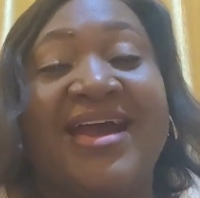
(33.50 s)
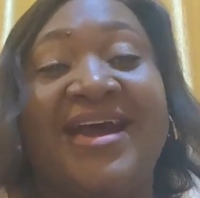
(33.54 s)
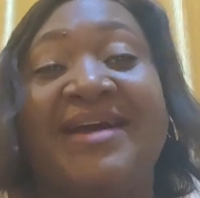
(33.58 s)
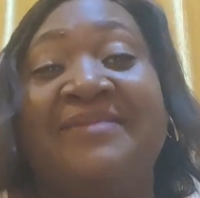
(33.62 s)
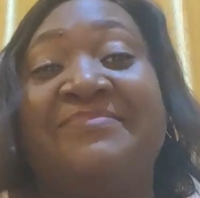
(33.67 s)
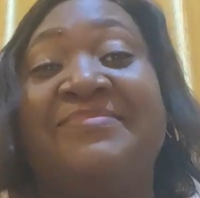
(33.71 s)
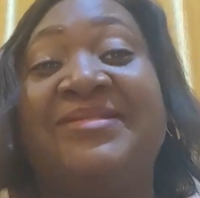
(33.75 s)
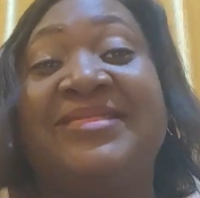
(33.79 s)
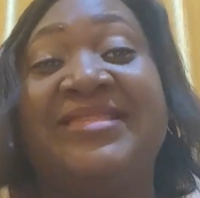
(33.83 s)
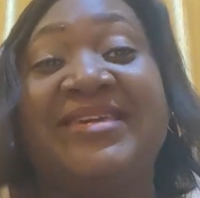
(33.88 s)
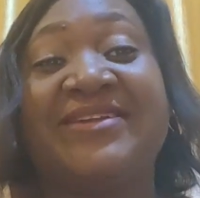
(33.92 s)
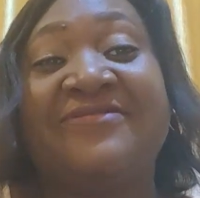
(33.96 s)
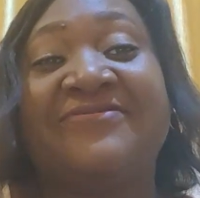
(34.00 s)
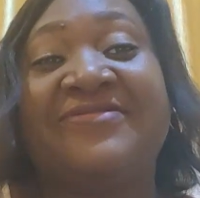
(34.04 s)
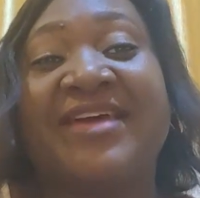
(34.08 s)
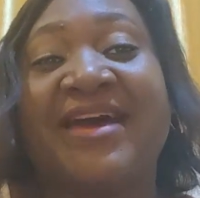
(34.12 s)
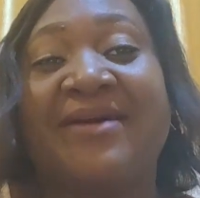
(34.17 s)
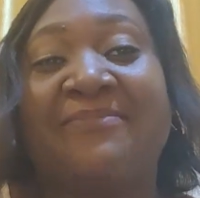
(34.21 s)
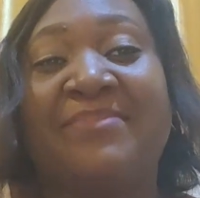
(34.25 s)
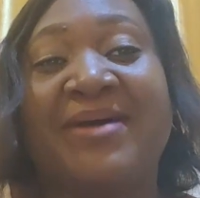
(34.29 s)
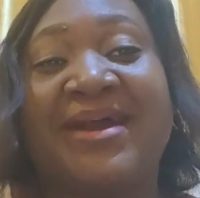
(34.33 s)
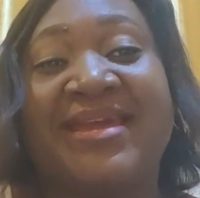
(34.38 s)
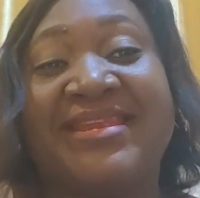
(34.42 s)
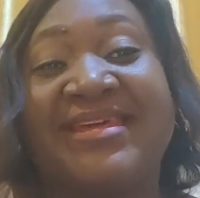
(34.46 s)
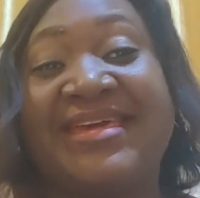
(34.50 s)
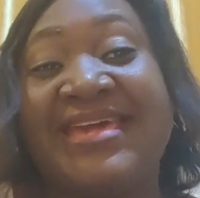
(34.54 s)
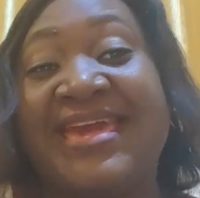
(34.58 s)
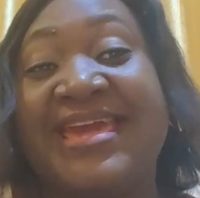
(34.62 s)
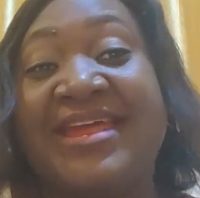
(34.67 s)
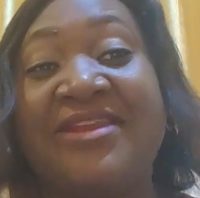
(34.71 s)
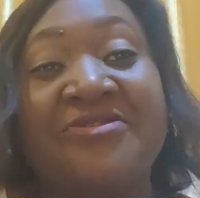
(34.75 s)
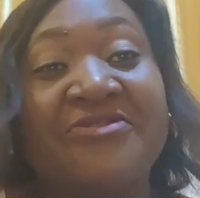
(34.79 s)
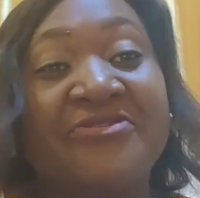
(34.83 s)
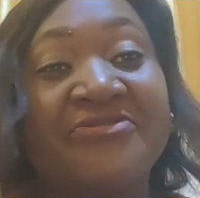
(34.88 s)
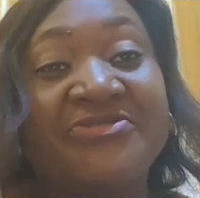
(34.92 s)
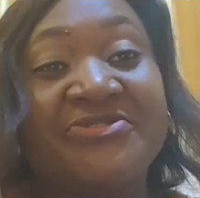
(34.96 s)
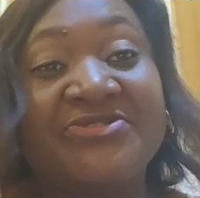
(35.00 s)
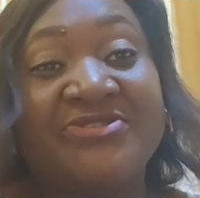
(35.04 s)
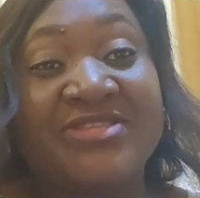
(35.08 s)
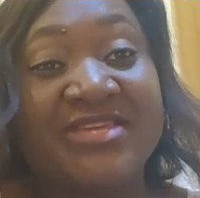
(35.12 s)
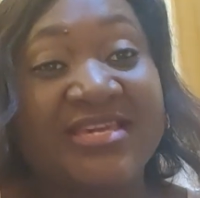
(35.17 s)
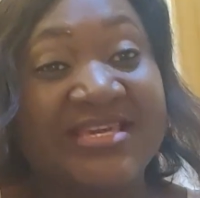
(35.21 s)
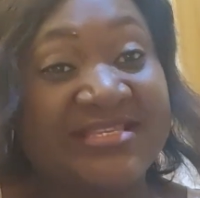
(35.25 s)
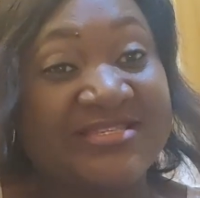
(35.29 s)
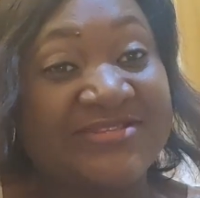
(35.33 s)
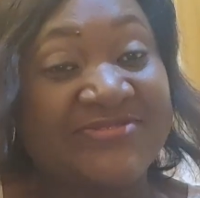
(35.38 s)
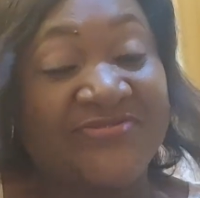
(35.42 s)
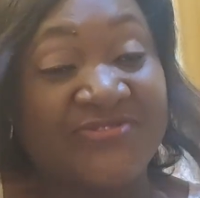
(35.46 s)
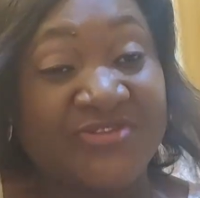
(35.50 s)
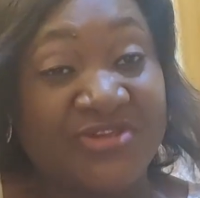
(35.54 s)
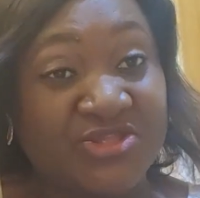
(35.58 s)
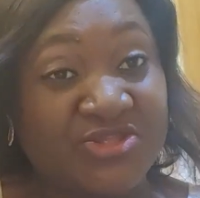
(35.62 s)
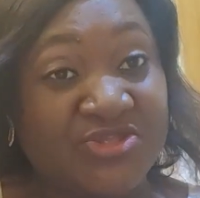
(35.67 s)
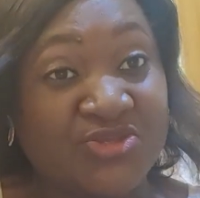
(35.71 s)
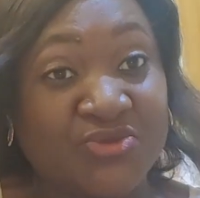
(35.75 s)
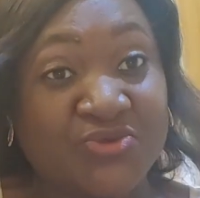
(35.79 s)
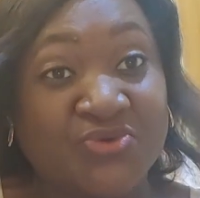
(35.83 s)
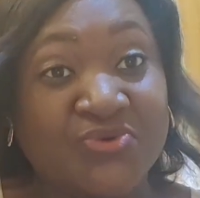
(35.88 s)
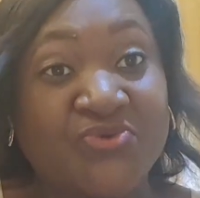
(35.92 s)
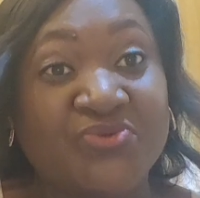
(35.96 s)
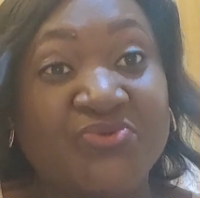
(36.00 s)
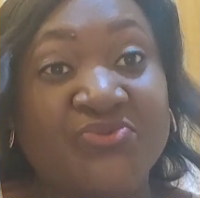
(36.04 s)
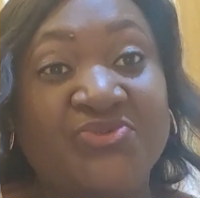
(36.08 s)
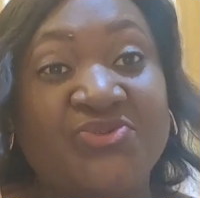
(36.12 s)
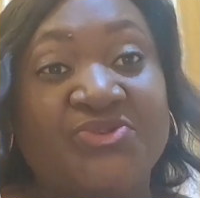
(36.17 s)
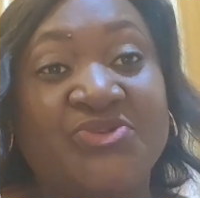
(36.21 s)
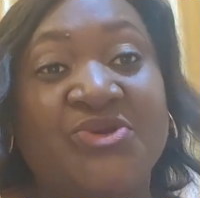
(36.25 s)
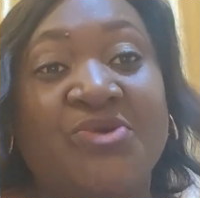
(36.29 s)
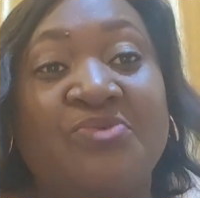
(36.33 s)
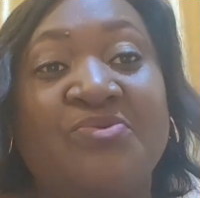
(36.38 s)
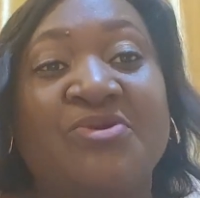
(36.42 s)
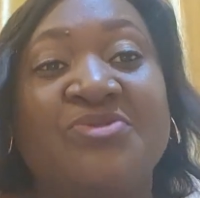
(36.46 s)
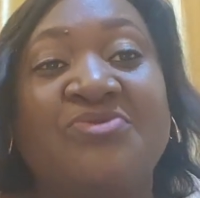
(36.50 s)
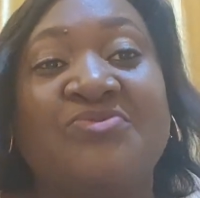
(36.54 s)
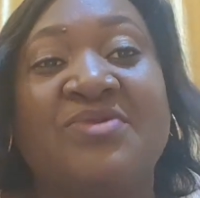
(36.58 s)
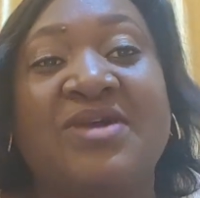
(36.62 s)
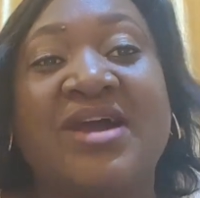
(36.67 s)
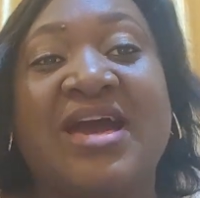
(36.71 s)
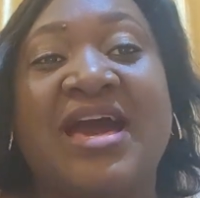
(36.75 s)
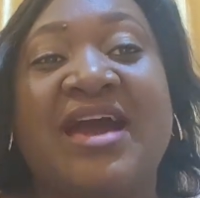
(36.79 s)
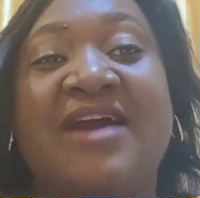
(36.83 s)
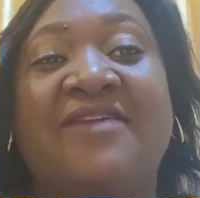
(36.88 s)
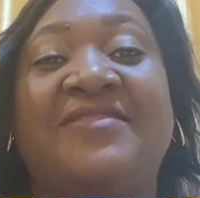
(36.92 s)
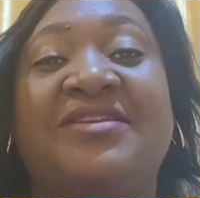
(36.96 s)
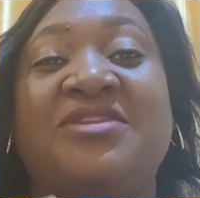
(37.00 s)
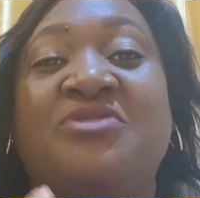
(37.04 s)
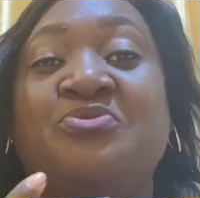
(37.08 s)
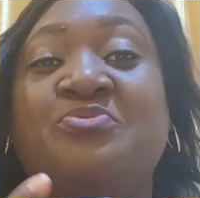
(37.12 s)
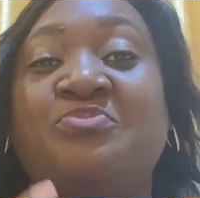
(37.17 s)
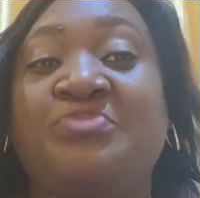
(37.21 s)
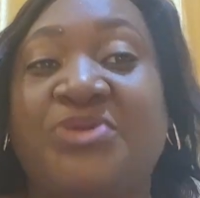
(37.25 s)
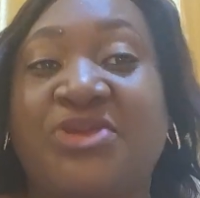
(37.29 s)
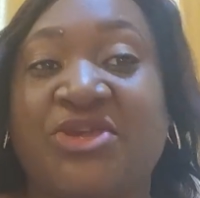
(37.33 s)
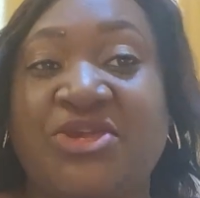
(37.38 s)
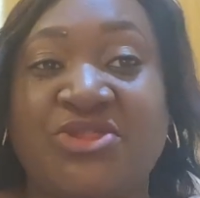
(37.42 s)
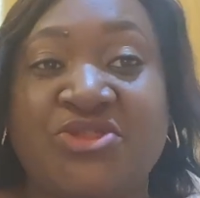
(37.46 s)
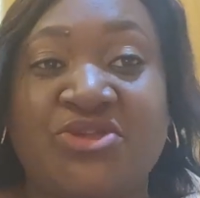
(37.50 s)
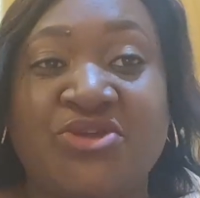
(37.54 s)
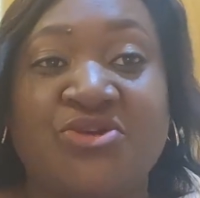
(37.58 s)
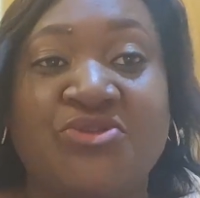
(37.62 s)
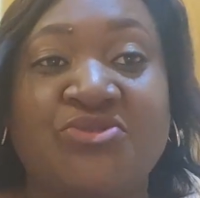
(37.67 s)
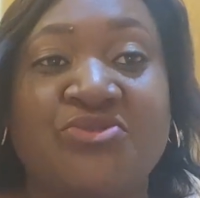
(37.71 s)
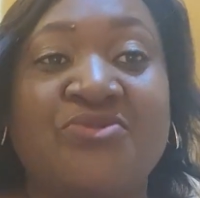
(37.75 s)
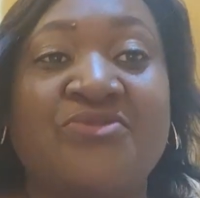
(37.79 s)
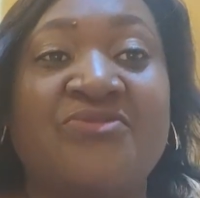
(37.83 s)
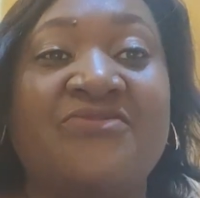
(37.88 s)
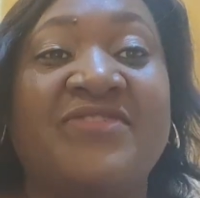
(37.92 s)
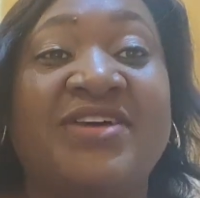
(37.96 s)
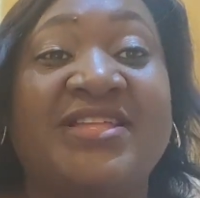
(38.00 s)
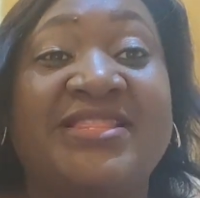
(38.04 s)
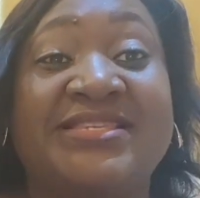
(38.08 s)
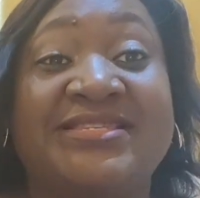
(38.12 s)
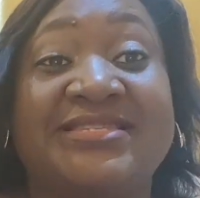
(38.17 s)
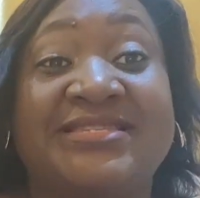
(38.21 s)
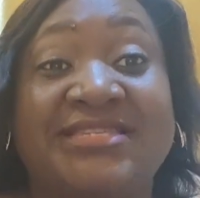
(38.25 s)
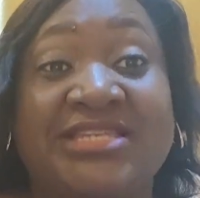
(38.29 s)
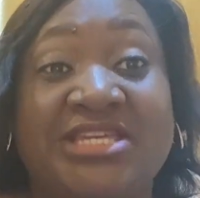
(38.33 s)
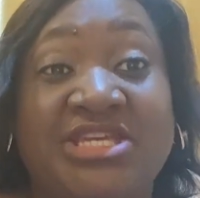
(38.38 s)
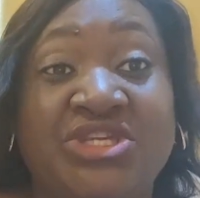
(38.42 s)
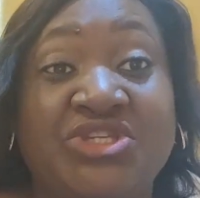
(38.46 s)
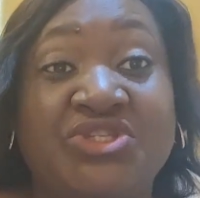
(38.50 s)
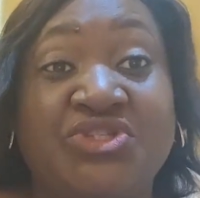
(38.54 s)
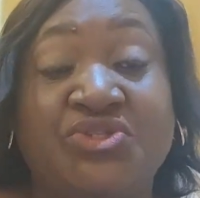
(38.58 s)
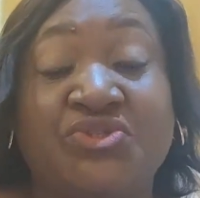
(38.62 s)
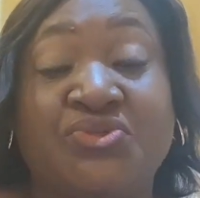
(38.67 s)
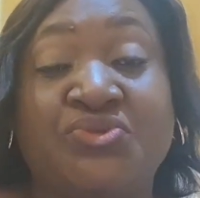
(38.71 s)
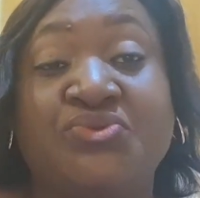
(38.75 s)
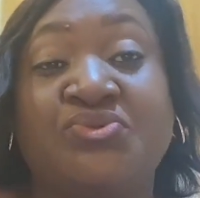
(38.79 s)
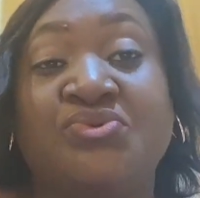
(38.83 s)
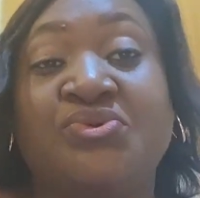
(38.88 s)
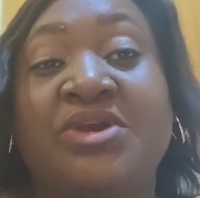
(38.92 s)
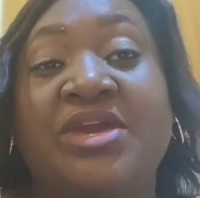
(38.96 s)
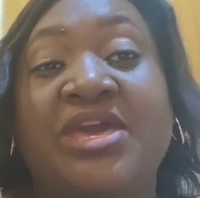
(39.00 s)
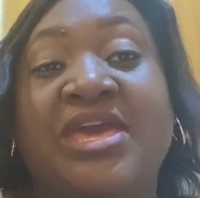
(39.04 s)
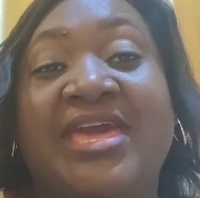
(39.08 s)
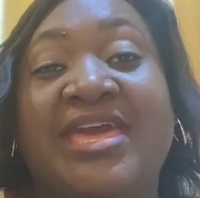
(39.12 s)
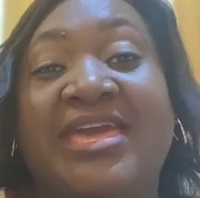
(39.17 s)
I believe that by the end of today's video, someone will have an opinion over this issue,